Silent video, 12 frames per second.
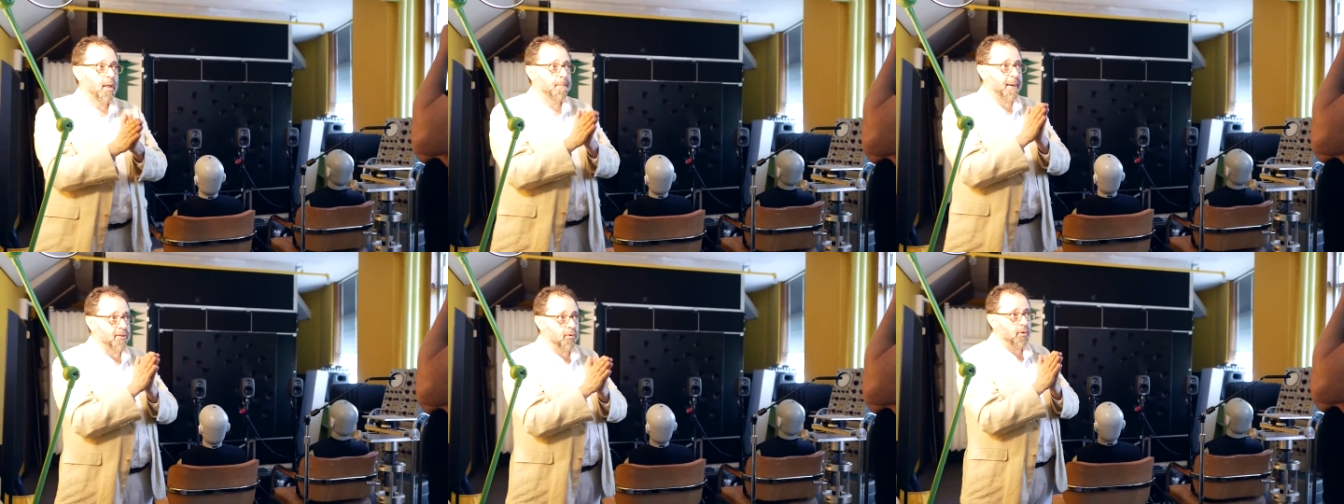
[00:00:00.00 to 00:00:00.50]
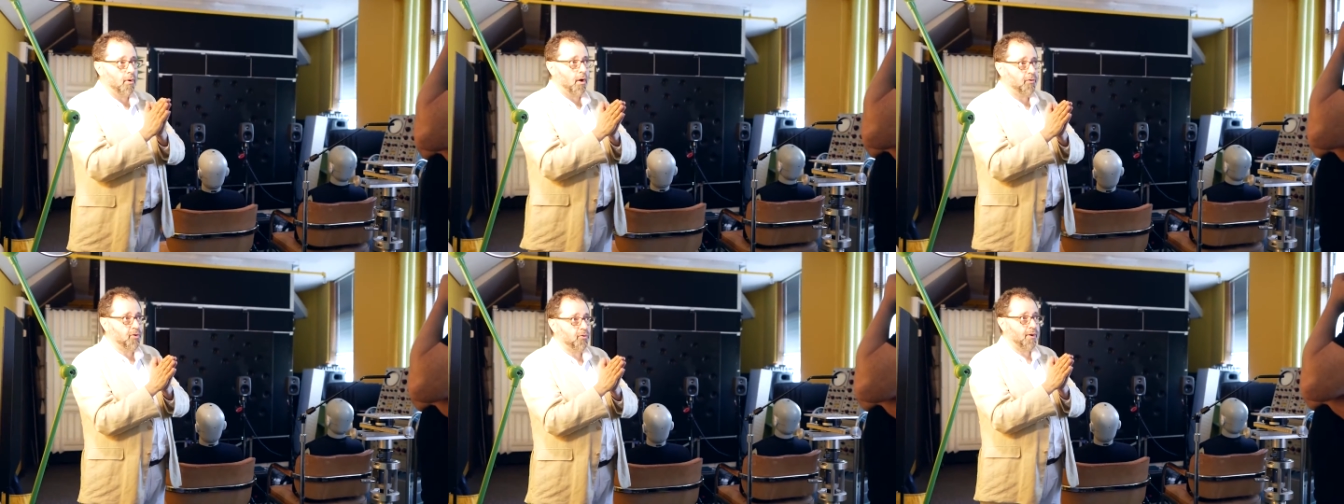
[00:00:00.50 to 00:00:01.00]
Binaural
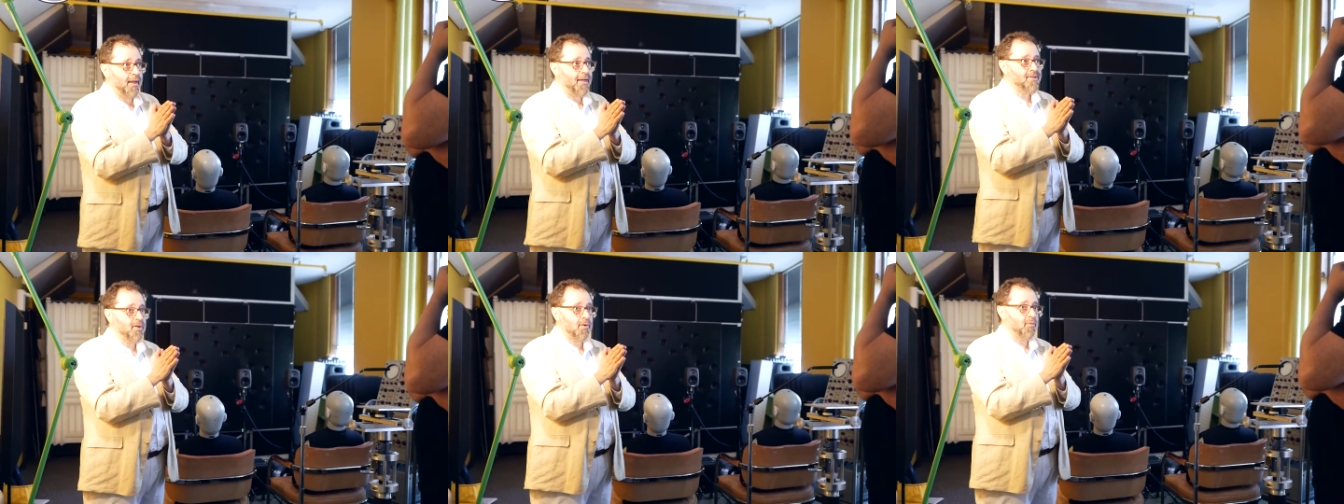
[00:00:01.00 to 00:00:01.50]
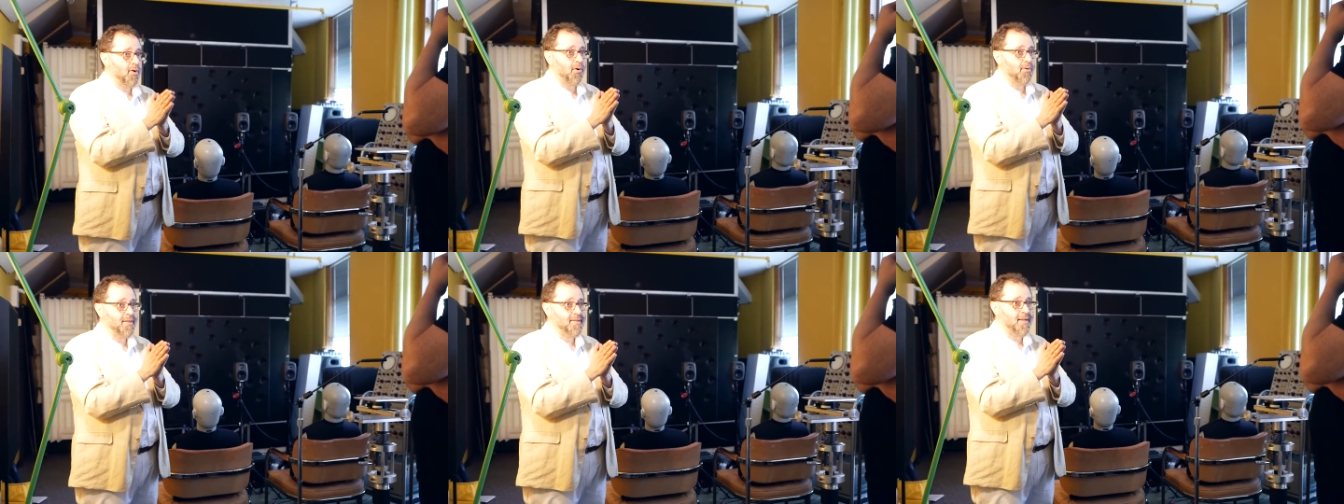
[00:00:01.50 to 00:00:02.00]
audio relies on
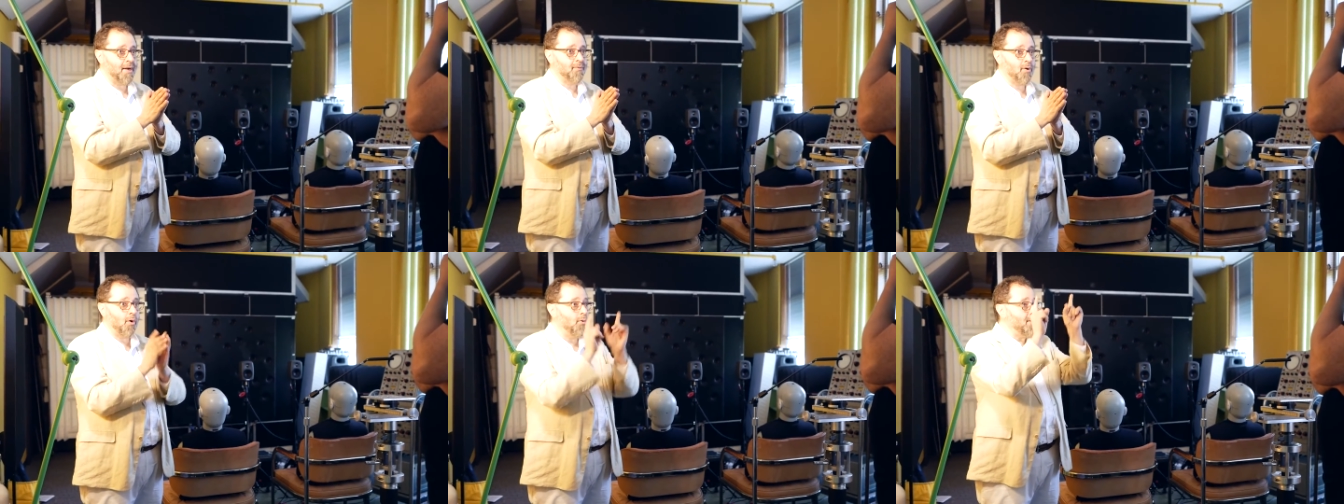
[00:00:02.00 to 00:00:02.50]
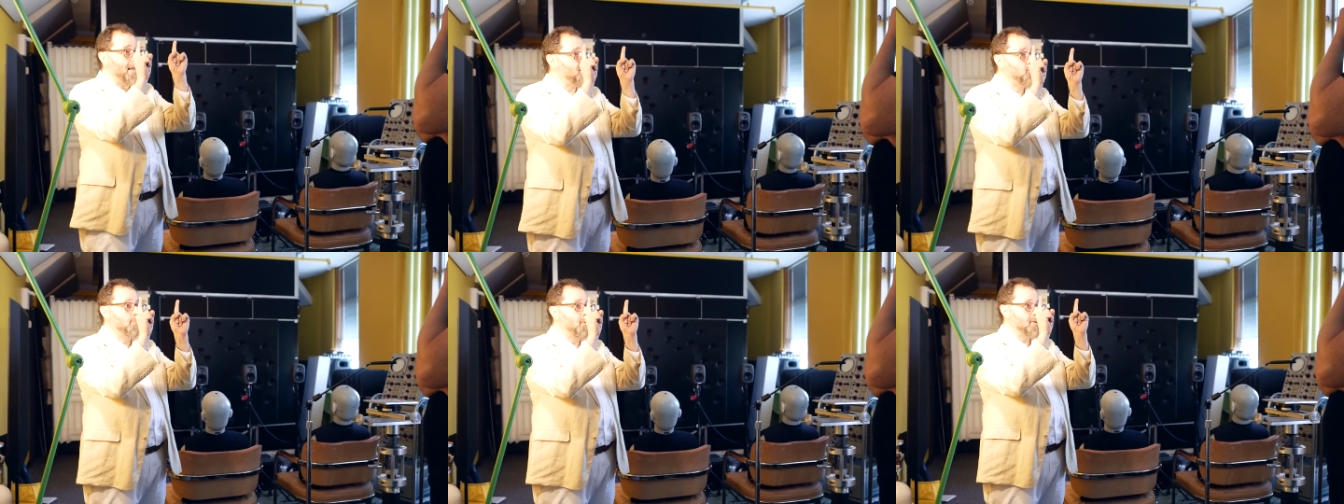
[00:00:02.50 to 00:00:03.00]
recording sound only at
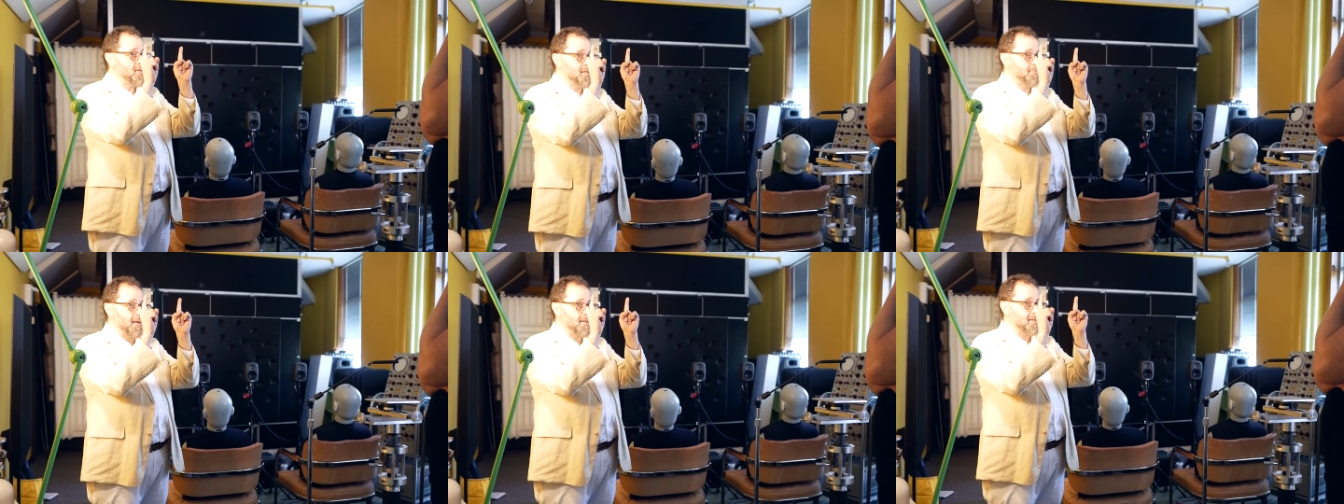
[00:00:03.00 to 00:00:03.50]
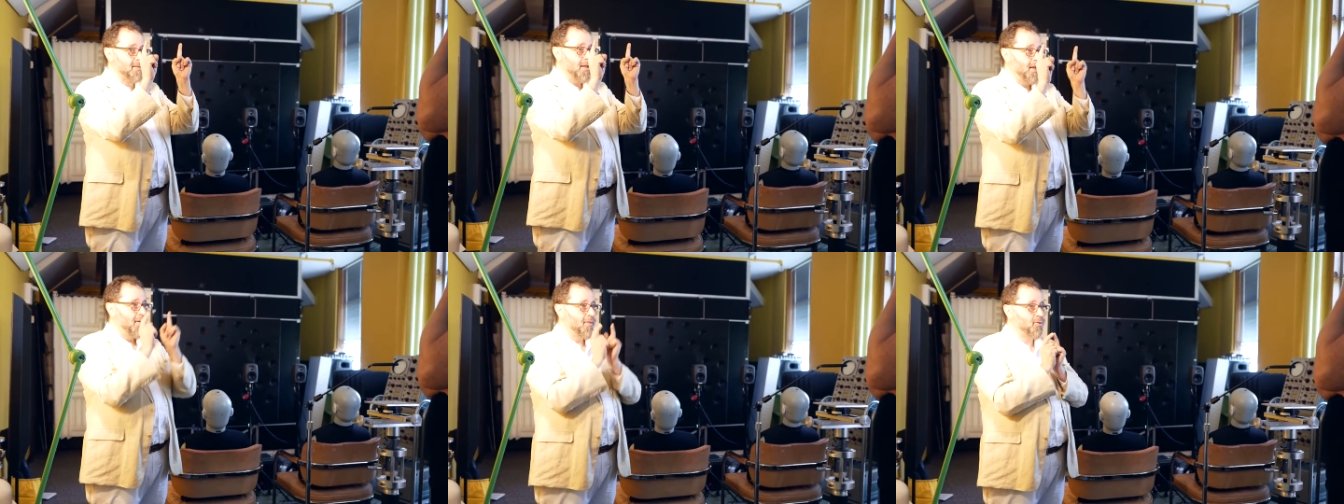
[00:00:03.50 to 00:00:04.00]
two points in space,
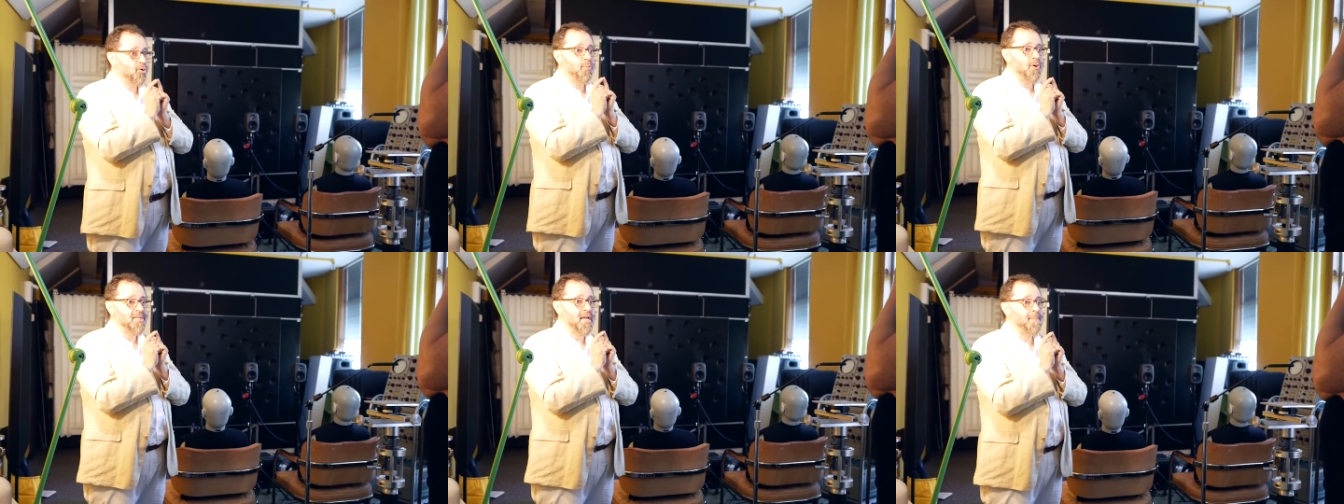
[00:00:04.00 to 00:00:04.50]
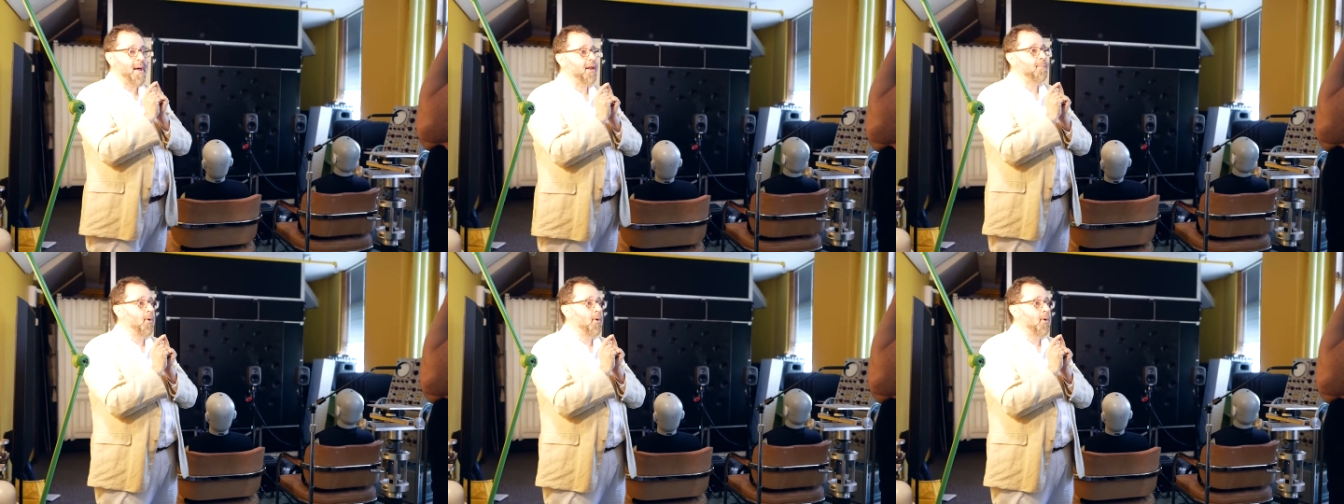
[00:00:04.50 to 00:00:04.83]
the two points that matter